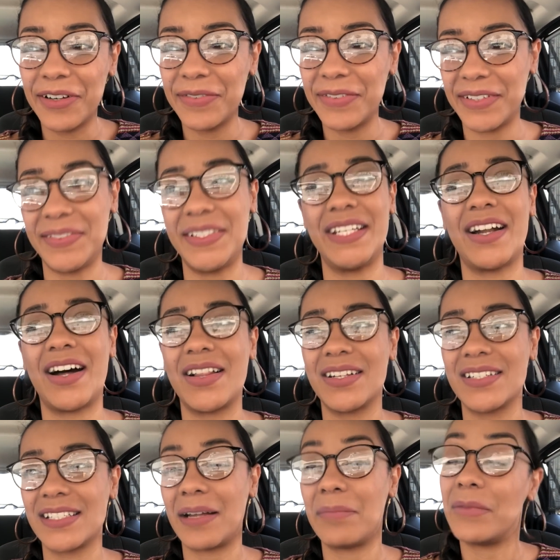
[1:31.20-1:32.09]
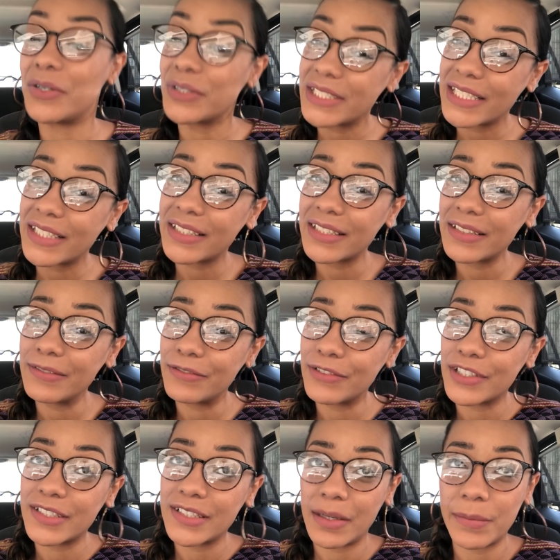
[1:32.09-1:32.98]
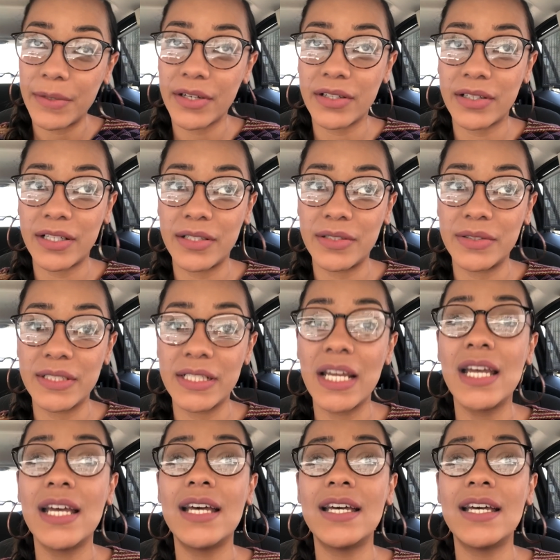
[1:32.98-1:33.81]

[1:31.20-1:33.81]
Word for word: for $50. I'm mostly looking for summer clothes.